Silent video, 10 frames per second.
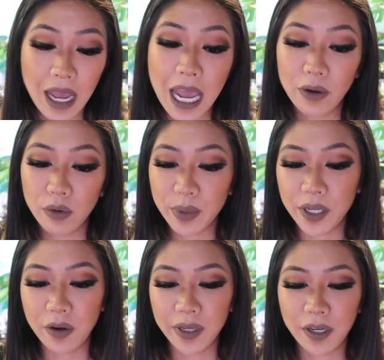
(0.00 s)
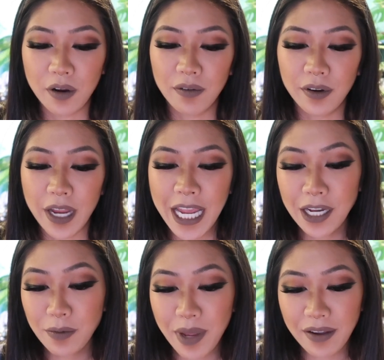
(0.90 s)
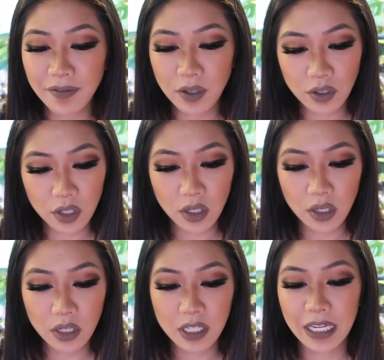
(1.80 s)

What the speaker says: I will be going over hang-on back filters,